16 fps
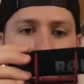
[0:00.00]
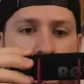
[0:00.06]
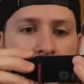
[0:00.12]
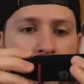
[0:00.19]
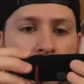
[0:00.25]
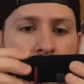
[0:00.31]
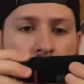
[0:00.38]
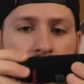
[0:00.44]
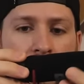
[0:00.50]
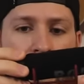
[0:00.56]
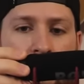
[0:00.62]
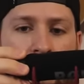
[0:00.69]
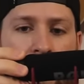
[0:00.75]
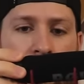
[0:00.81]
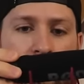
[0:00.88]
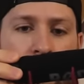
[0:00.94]

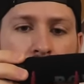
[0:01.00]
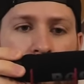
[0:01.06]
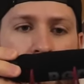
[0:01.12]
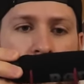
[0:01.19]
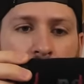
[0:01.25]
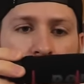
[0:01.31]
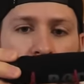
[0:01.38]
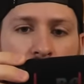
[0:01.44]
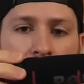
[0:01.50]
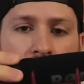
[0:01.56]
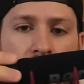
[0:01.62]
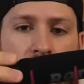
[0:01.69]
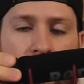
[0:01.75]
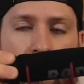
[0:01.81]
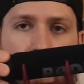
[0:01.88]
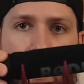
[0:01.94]
thingy that reduces
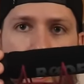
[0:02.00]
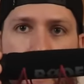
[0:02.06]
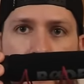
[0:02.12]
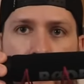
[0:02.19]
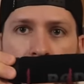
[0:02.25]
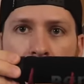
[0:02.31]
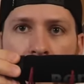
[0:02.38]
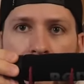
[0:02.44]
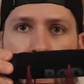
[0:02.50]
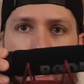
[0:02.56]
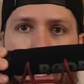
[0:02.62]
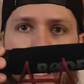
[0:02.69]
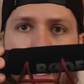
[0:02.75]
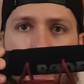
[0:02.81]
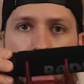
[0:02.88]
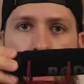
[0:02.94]
shake so you're not getting
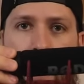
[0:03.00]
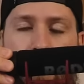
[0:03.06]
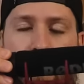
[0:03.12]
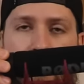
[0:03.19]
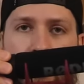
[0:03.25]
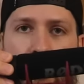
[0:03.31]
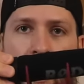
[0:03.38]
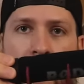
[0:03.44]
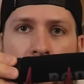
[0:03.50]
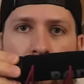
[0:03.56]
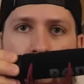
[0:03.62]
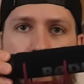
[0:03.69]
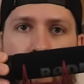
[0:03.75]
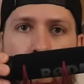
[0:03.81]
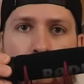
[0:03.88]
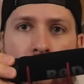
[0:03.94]
any camera shake
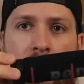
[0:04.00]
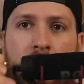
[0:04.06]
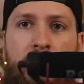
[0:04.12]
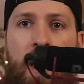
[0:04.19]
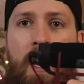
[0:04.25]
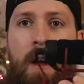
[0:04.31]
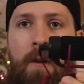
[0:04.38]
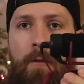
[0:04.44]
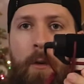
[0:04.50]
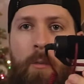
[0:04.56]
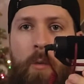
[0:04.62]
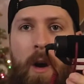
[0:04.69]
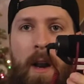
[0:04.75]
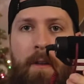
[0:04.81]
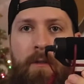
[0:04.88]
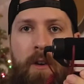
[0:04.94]
or noise from
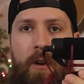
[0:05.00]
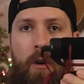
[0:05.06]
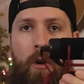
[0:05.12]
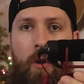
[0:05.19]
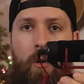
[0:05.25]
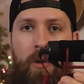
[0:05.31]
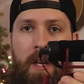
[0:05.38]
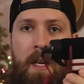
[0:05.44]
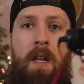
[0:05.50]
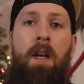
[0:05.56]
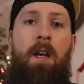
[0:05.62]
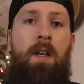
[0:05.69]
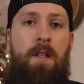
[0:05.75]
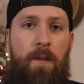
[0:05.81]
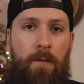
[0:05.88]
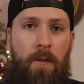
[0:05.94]
whatever you're holding
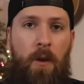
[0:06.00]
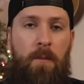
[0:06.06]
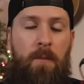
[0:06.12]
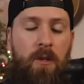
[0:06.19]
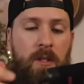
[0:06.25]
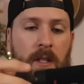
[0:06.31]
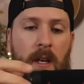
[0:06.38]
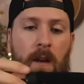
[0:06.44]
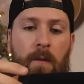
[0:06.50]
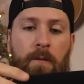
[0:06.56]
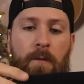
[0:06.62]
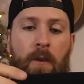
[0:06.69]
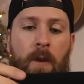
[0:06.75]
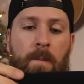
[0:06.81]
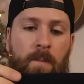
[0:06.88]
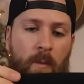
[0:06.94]
to film
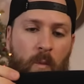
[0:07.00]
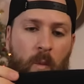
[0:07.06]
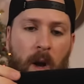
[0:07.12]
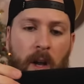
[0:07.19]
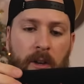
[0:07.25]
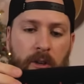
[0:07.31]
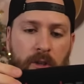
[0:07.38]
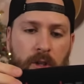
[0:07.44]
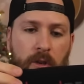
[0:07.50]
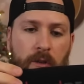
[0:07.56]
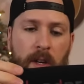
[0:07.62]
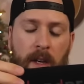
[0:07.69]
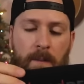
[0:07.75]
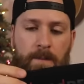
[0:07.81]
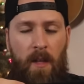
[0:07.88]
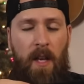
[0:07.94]
yourself while you're shooting.